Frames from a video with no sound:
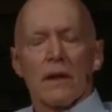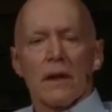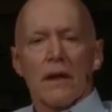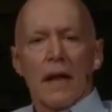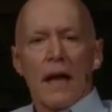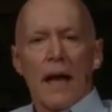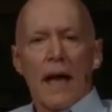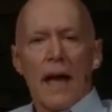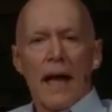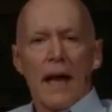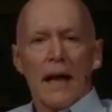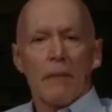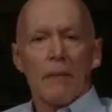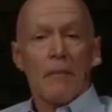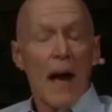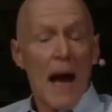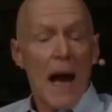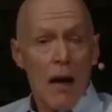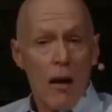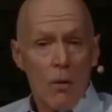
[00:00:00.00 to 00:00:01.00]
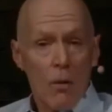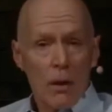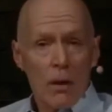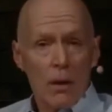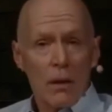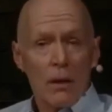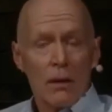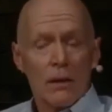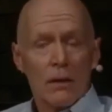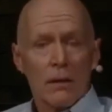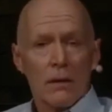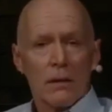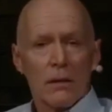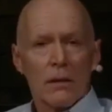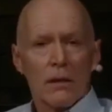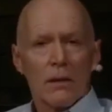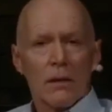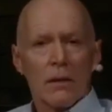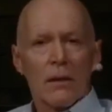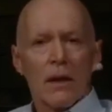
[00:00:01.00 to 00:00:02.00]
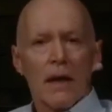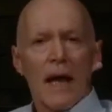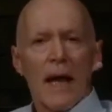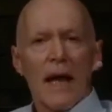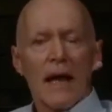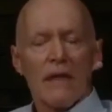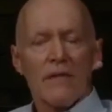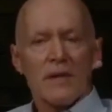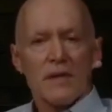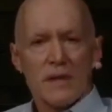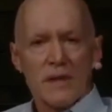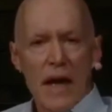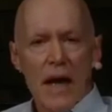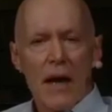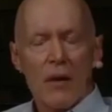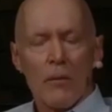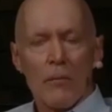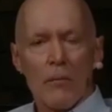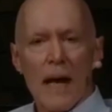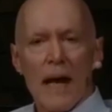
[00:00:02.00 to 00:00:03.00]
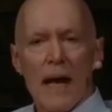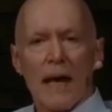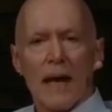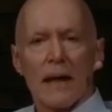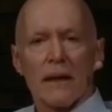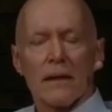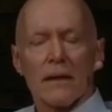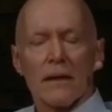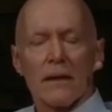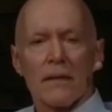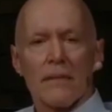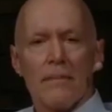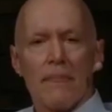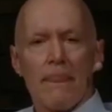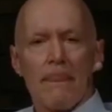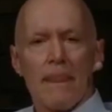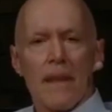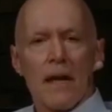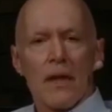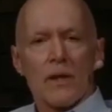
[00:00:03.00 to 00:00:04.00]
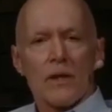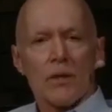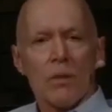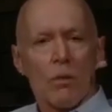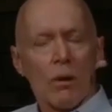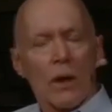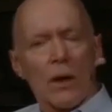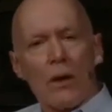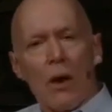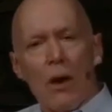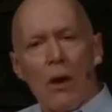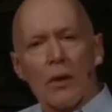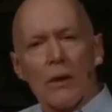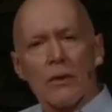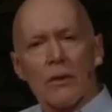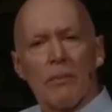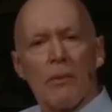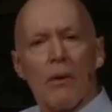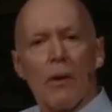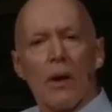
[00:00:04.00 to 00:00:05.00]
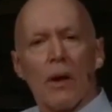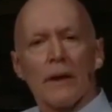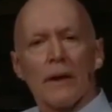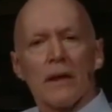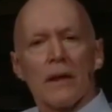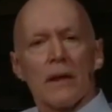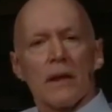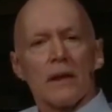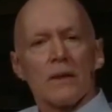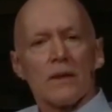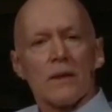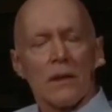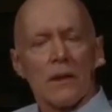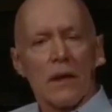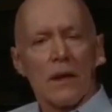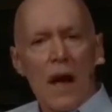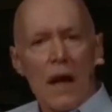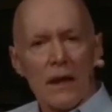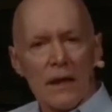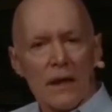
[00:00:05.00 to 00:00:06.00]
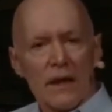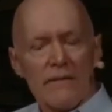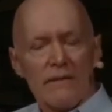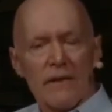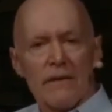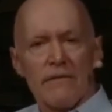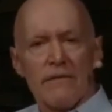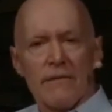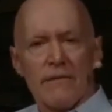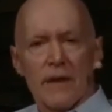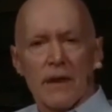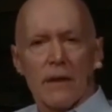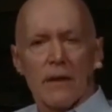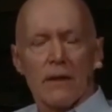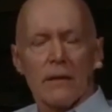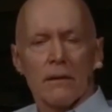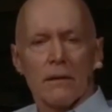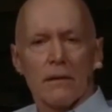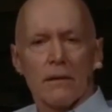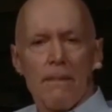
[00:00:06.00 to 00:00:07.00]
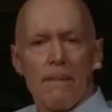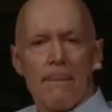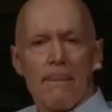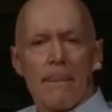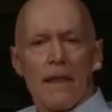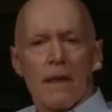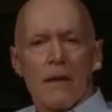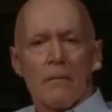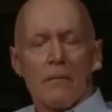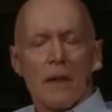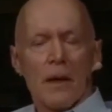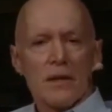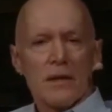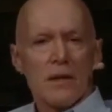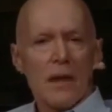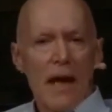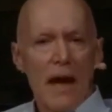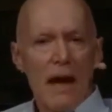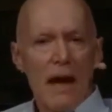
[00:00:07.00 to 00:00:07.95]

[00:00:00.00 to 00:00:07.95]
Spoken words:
and power and of a sound mind. So we're called upon to not live in fear, but to have a